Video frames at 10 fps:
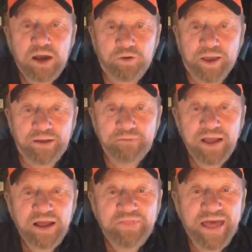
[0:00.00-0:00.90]
okay,
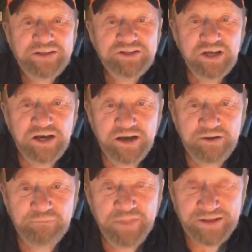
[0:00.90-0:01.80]
that
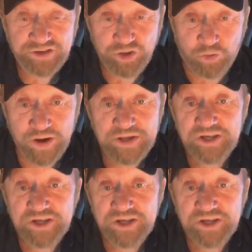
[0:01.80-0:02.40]
story